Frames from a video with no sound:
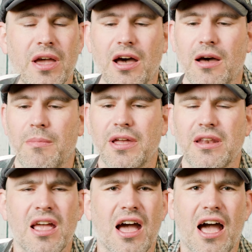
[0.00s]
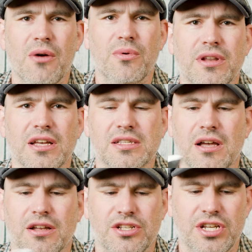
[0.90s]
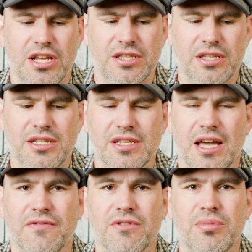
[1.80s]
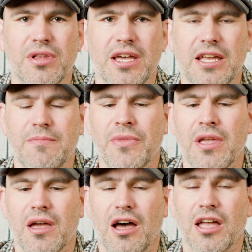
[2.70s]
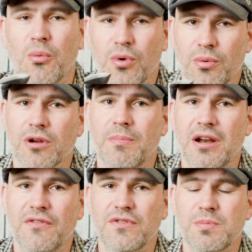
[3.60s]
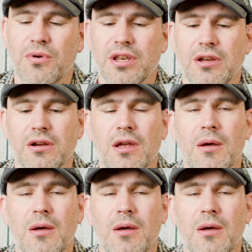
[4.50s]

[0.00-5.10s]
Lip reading: But I ask SOG to change the design of the blade. It would work better if it was pointier,